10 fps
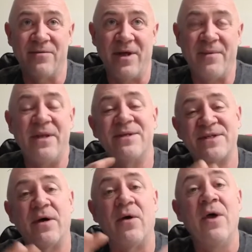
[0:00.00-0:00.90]
I mean,
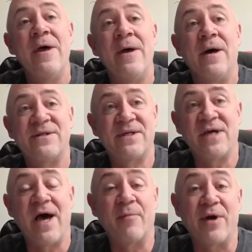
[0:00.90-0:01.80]
still, a
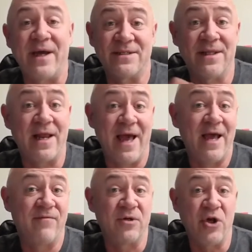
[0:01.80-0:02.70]
Citabria has a lot of
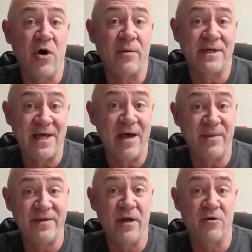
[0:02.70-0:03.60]
adverse yaw because how
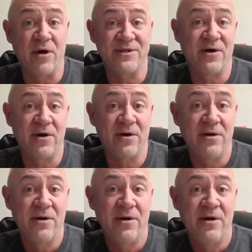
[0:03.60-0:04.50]
big the ailerons are.
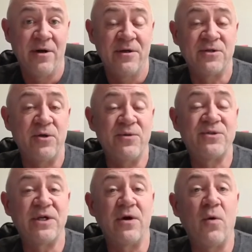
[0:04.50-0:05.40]
So you
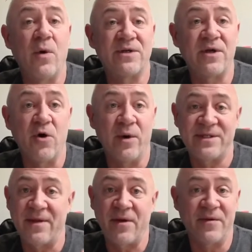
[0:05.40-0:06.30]
still want to go in,
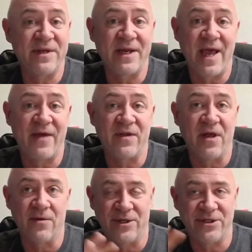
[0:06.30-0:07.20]
same thing with the
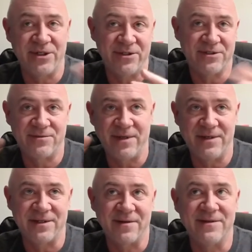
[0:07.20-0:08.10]
Decathlon, which is
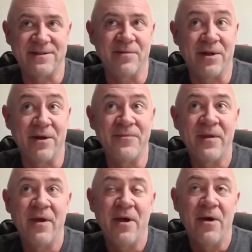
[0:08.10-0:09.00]
basically the same plane,
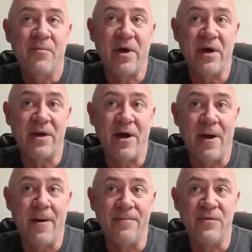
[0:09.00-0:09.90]
but
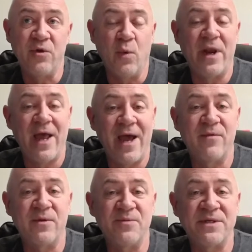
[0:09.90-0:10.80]
um, you want to have
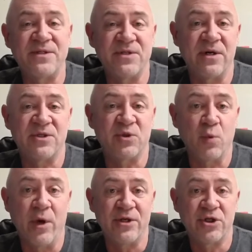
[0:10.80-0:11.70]
those mixes on a
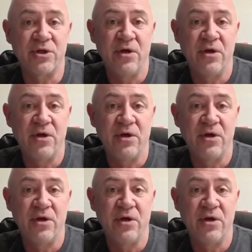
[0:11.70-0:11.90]
switch.